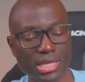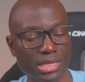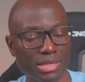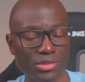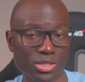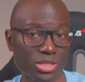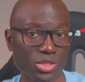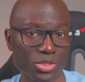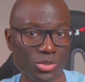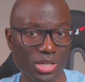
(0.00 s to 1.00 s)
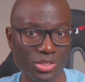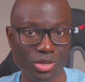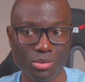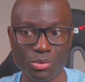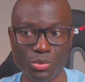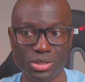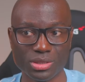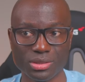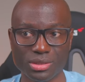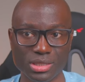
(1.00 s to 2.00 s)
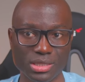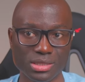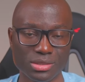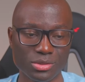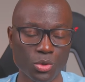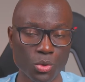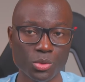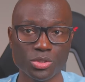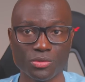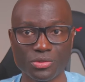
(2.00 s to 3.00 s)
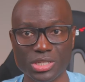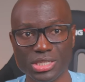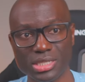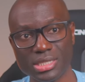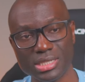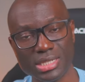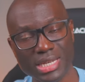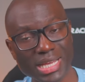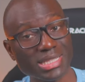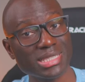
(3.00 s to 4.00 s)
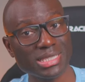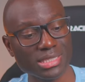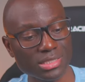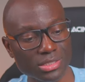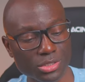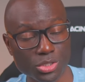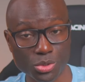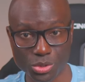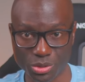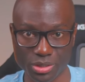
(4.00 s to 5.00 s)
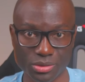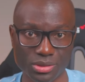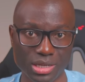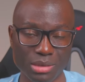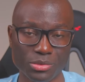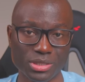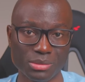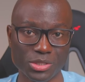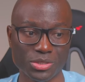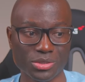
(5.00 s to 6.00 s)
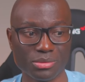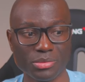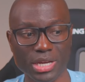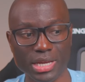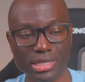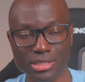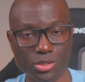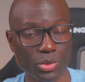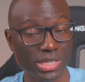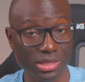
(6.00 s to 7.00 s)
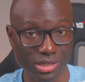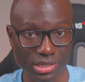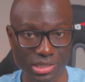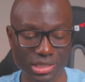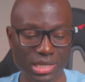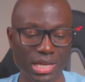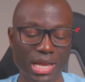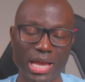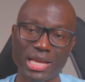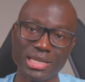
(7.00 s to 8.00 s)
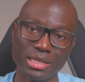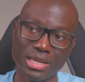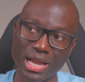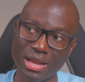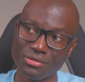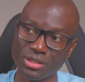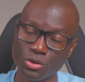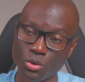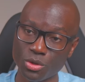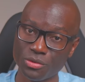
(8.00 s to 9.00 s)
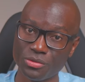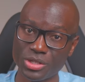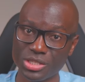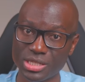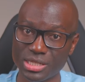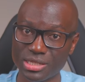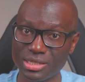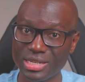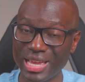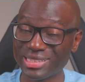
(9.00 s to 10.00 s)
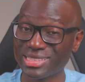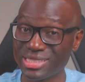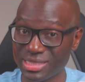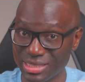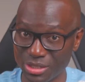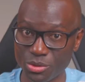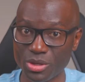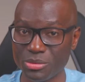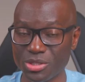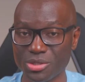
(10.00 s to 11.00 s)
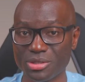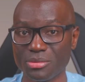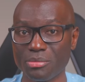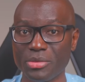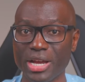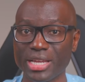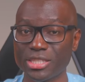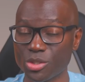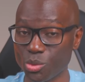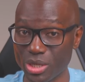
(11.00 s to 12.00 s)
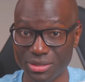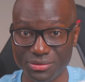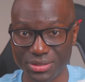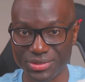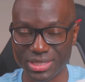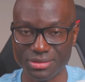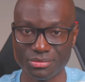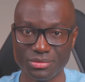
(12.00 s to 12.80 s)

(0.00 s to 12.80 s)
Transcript: the aviation industry has come up with the goals of reaching net neutral carbon emission by 2030 and they have the goal of reaching net zero emission by 2050